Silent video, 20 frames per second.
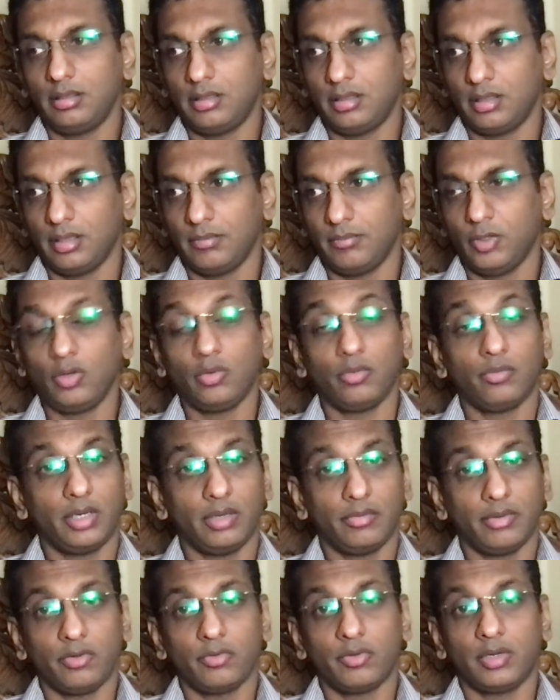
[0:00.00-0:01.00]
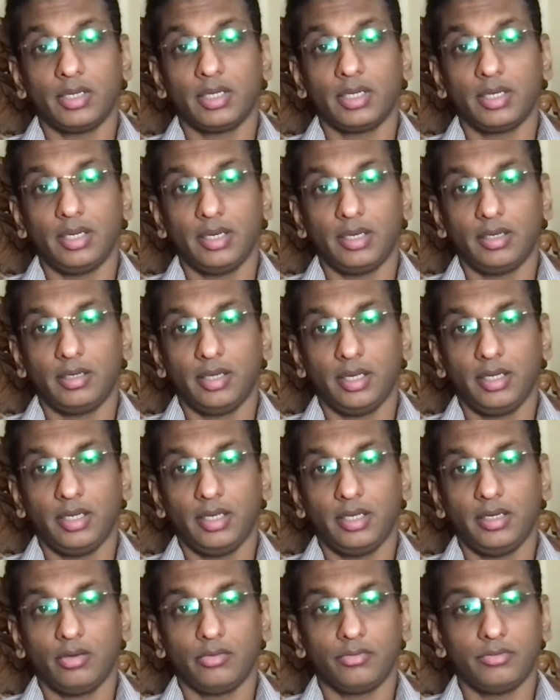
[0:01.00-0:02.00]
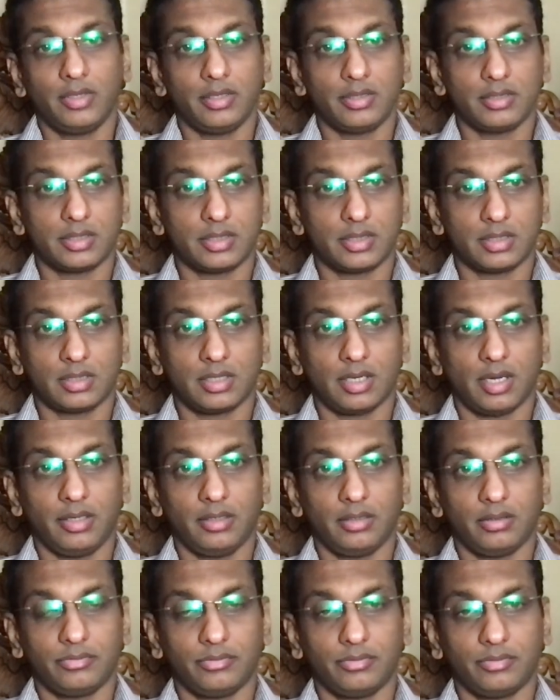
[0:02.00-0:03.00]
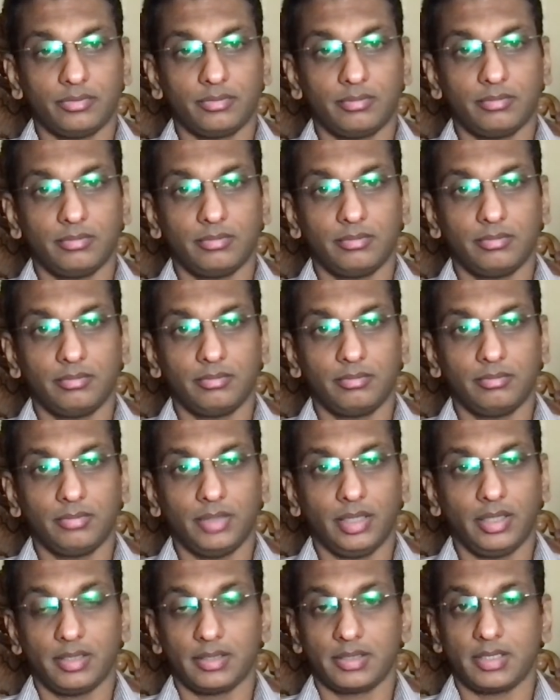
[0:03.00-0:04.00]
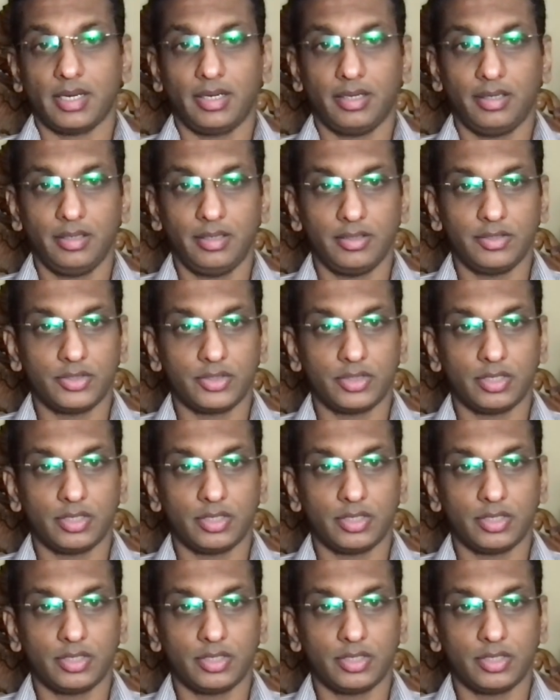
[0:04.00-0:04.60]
whenever you take any of these kind of NSAIDs,